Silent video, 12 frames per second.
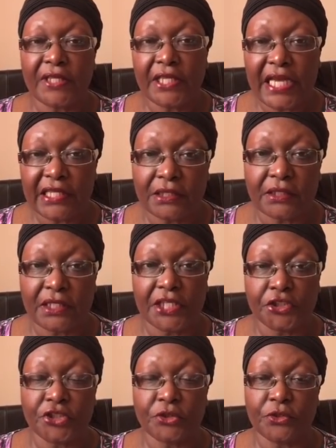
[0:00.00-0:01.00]
had
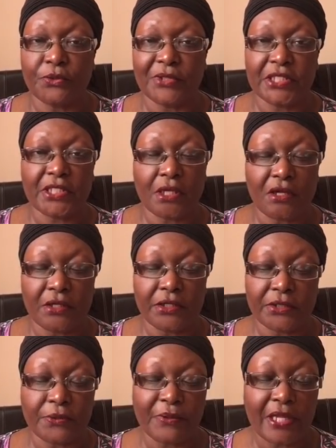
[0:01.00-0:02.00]
issues with his heart
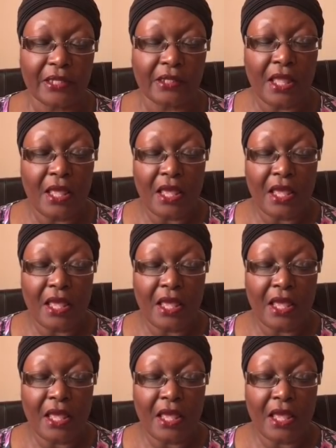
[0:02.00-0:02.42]
as well.